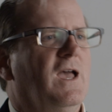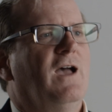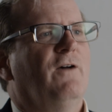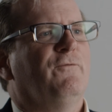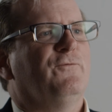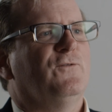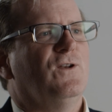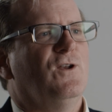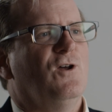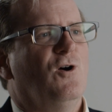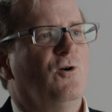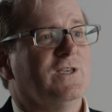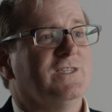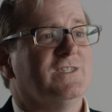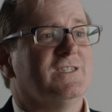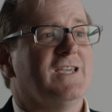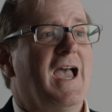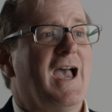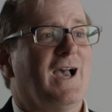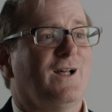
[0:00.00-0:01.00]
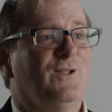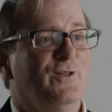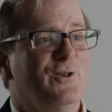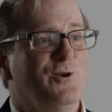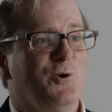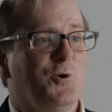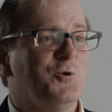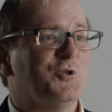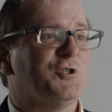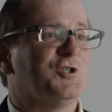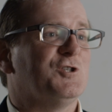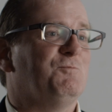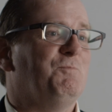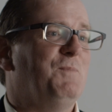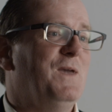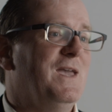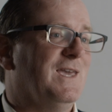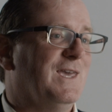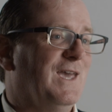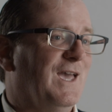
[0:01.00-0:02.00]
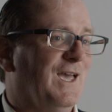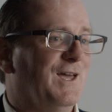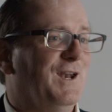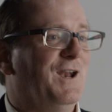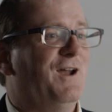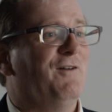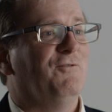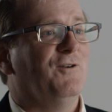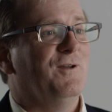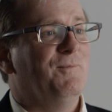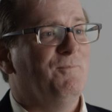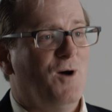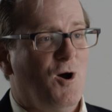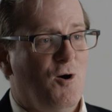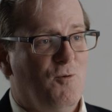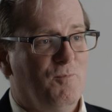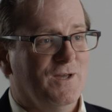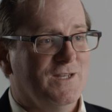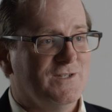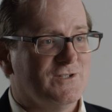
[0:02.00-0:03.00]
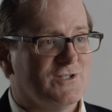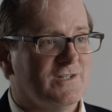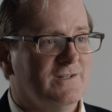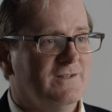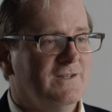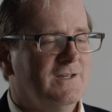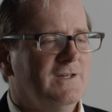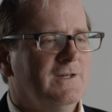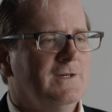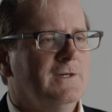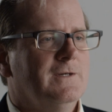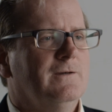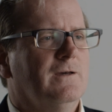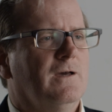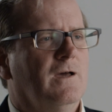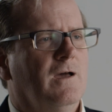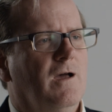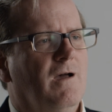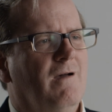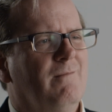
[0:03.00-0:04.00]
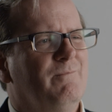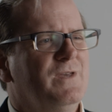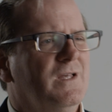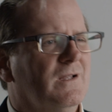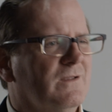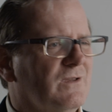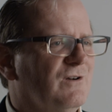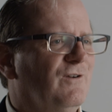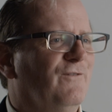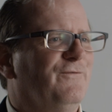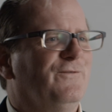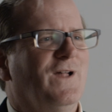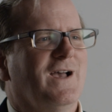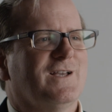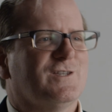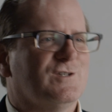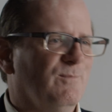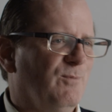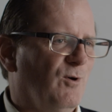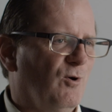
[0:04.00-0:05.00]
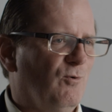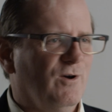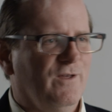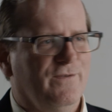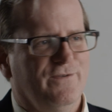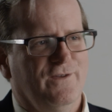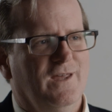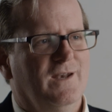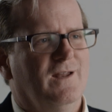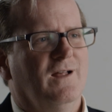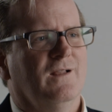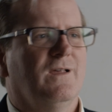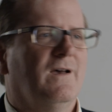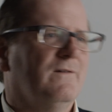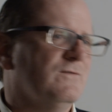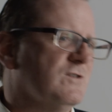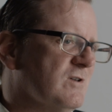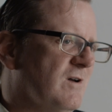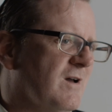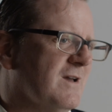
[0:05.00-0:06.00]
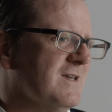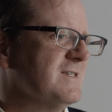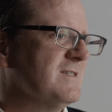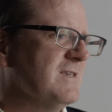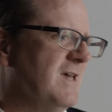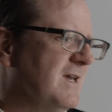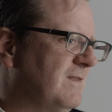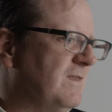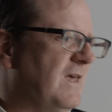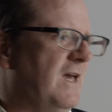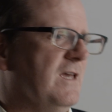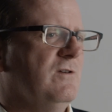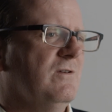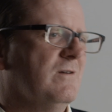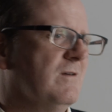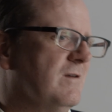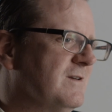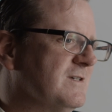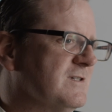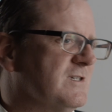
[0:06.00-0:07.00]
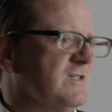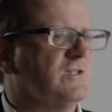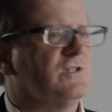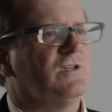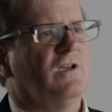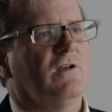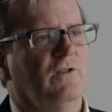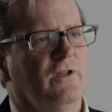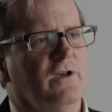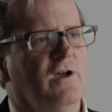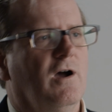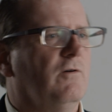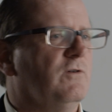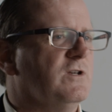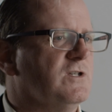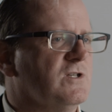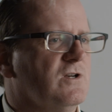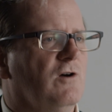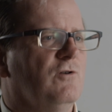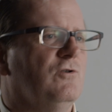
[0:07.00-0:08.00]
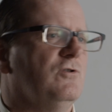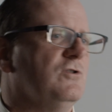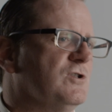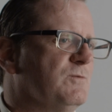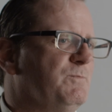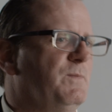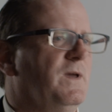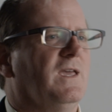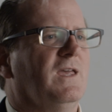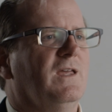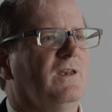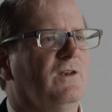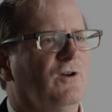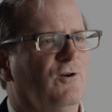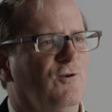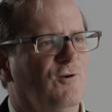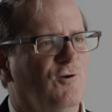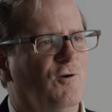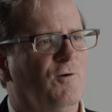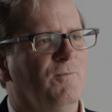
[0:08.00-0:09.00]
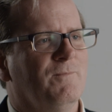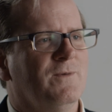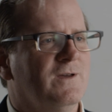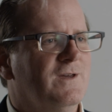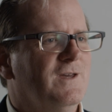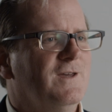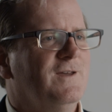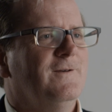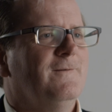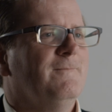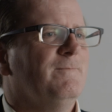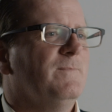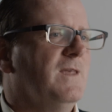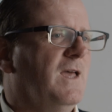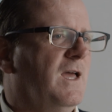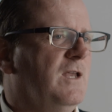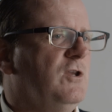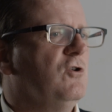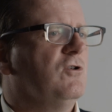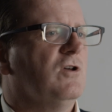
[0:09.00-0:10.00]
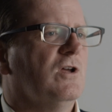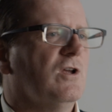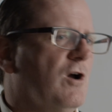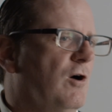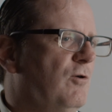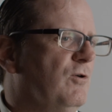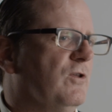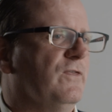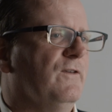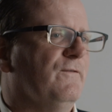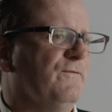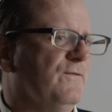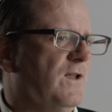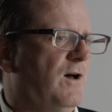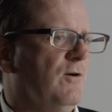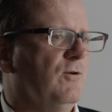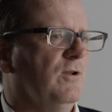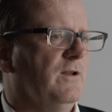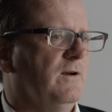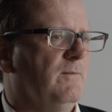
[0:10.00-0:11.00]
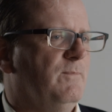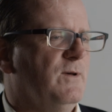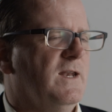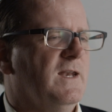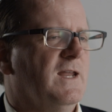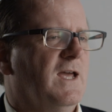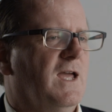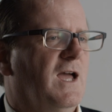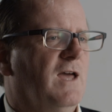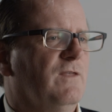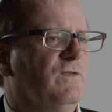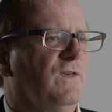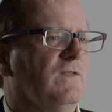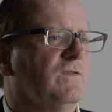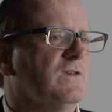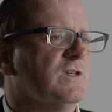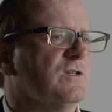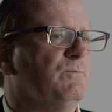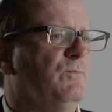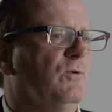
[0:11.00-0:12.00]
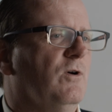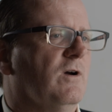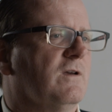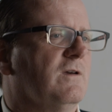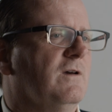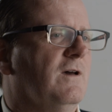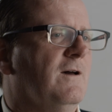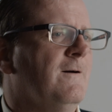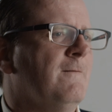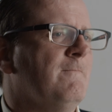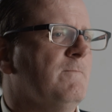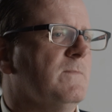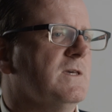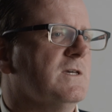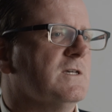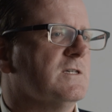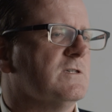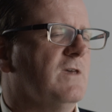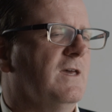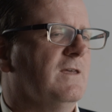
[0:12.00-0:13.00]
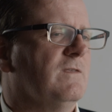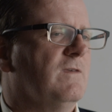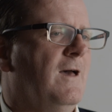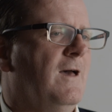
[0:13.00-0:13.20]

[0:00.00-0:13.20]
have to know exactly who's speaking at every moment. Um, be a little flexible with it. A love song is like that. You don't necessarily always know who's speaking to whom and you can go with the flow a little bit. And I, I think this book um, is like